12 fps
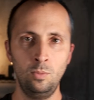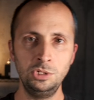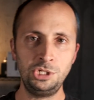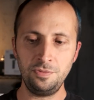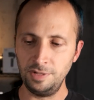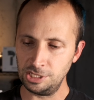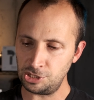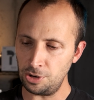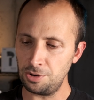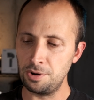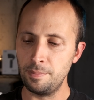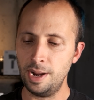Once you've
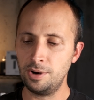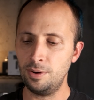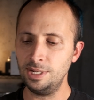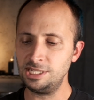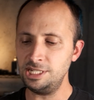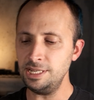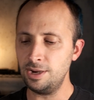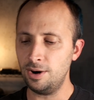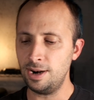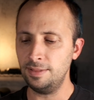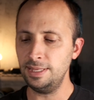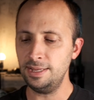inserted your micro SD
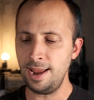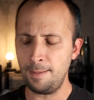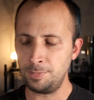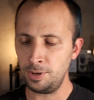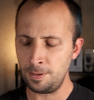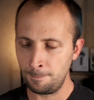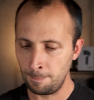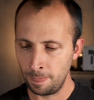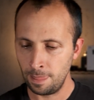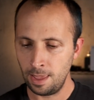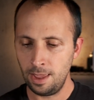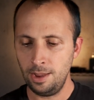card on the adapter,
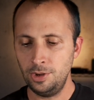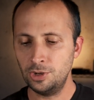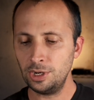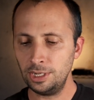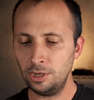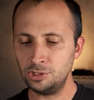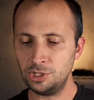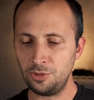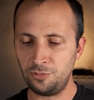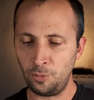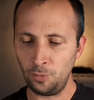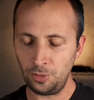you're gonna go to
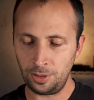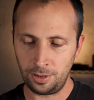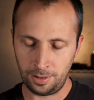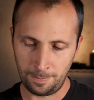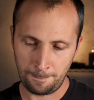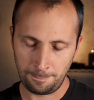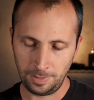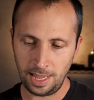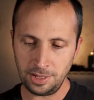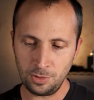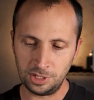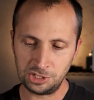the folder
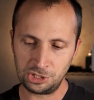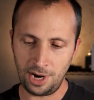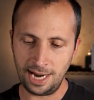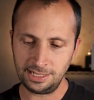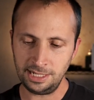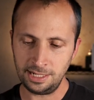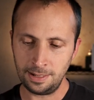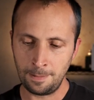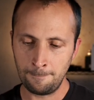that you extracted.